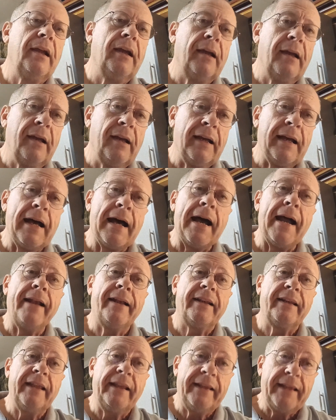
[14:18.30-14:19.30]
I
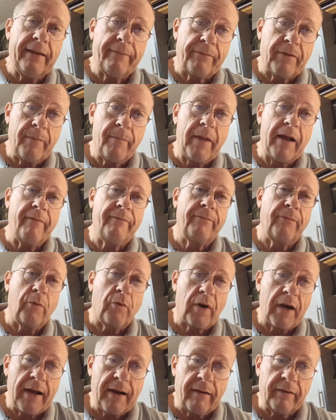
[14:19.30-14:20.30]
did that for about
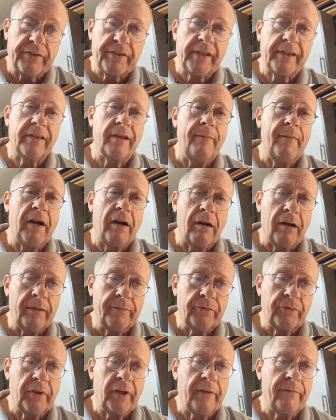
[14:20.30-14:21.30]
4 hours. I thought my arms
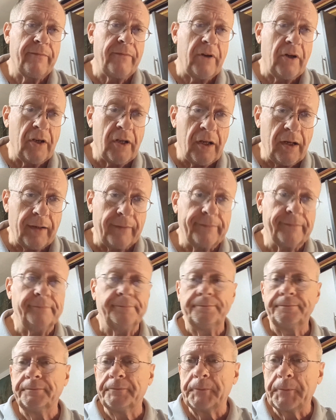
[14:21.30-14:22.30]
were going to fall off.
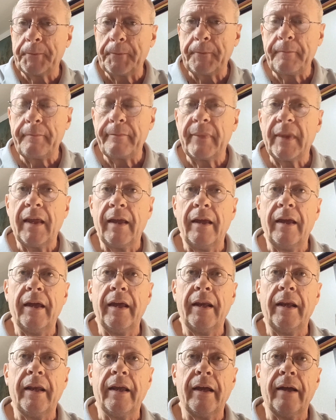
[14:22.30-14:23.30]

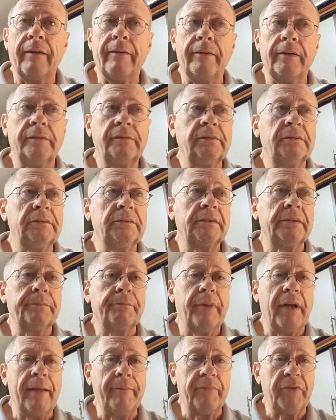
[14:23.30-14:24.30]

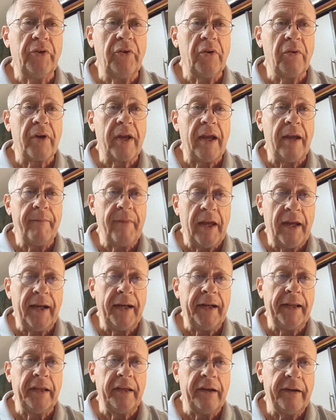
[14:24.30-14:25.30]
But I'm doing okay. I'm hanging
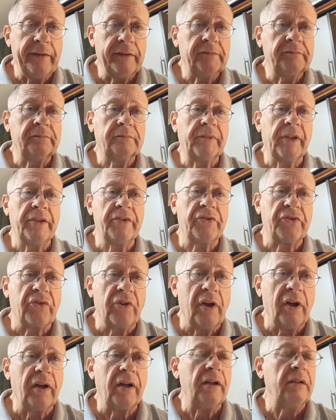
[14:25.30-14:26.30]
in there, getting
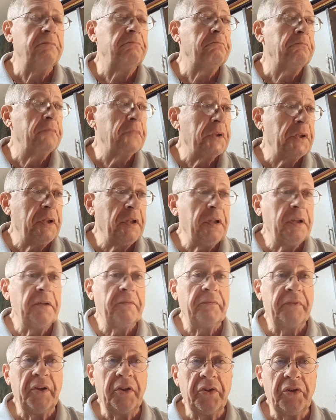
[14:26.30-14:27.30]
stronger,
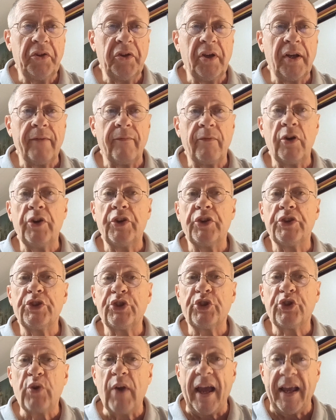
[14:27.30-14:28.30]
feeling good. I've learned to
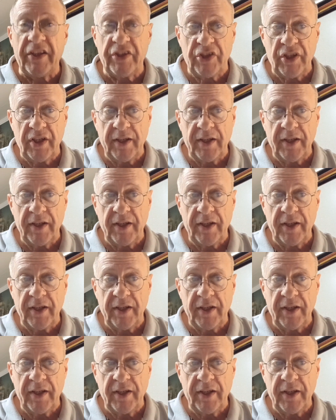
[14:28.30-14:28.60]
stretch.